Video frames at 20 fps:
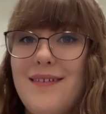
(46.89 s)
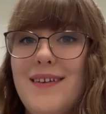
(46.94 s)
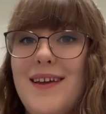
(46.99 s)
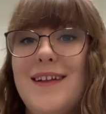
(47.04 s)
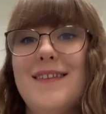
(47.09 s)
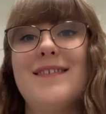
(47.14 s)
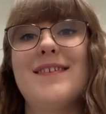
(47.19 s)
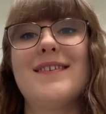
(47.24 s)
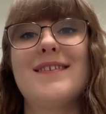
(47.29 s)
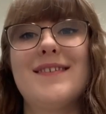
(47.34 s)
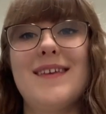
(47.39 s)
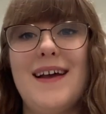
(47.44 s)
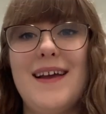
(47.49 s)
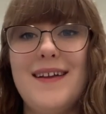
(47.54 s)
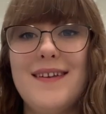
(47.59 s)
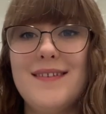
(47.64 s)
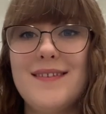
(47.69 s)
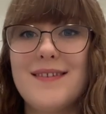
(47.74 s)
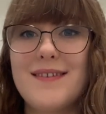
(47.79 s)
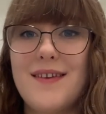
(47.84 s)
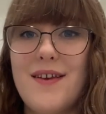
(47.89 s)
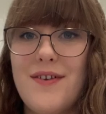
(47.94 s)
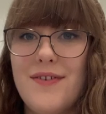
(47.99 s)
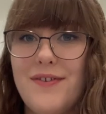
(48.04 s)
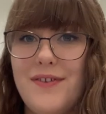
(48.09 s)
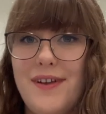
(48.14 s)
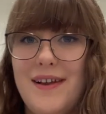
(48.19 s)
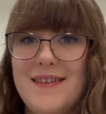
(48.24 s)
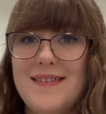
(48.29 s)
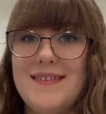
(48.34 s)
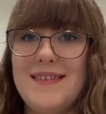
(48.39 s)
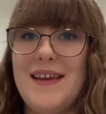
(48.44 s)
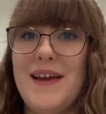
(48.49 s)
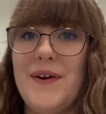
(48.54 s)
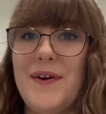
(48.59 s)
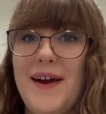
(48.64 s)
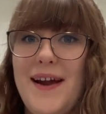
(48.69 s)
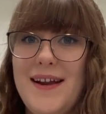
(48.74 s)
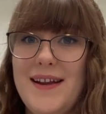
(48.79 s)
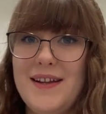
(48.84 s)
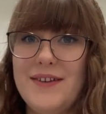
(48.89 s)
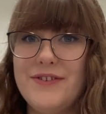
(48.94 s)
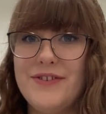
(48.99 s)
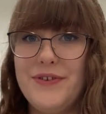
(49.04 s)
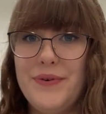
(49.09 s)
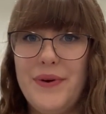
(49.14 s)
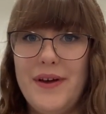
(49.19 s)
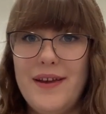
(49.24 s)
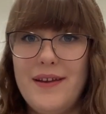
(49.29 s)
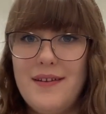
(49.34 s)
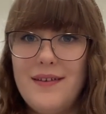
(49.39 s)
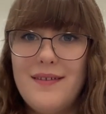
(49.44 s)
It's a science, so let's get right into it.